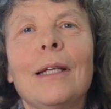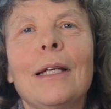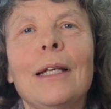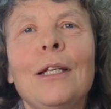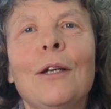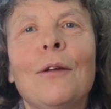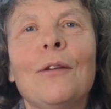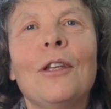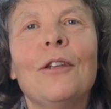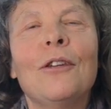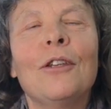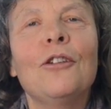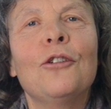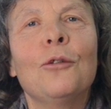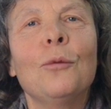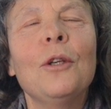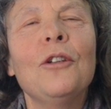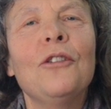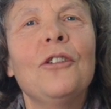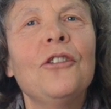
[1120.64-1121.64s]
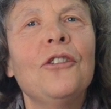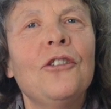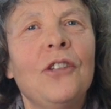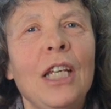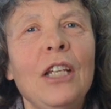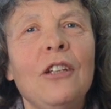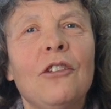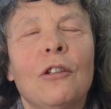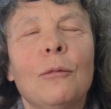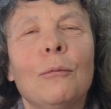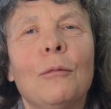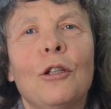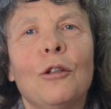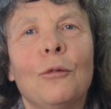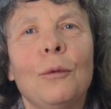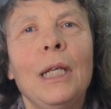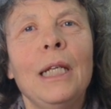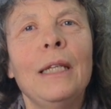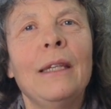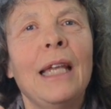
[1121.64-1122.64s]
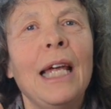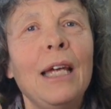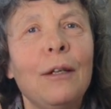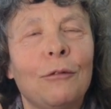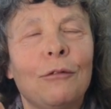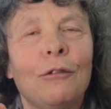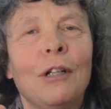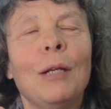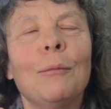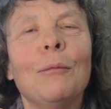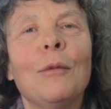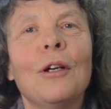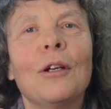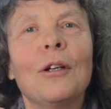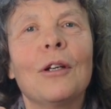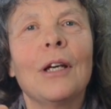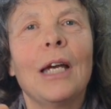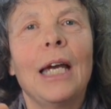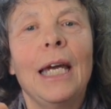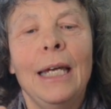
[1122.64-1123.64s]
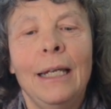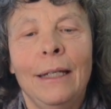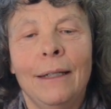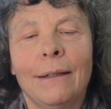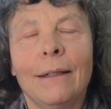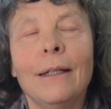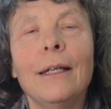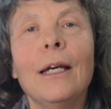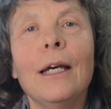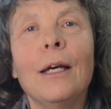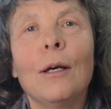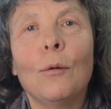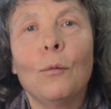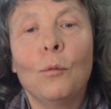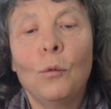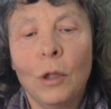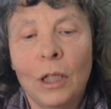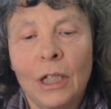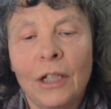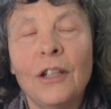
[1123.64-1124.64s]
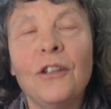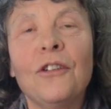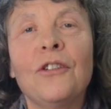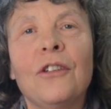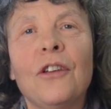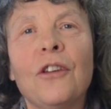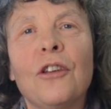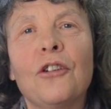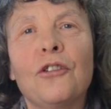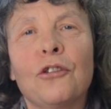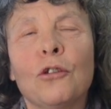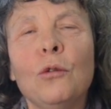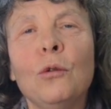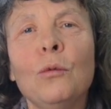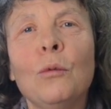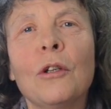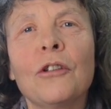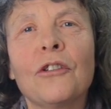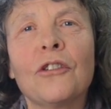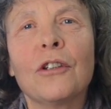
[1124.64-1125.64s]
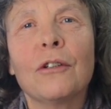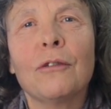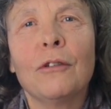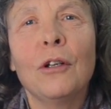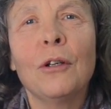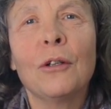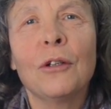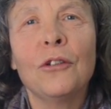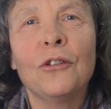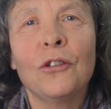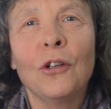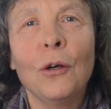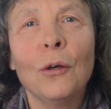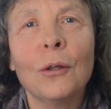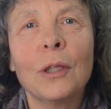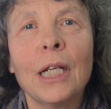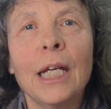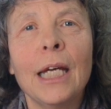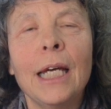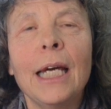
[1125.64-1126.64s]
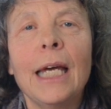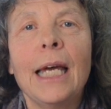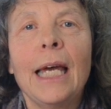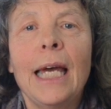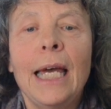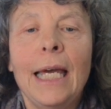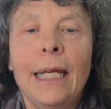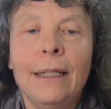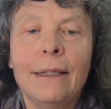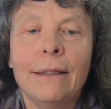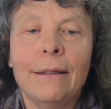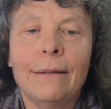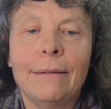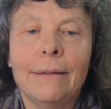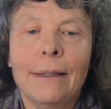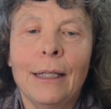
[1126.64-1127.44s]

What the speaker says: There's always this tension between that framework and what it is that the school wants to focus on, and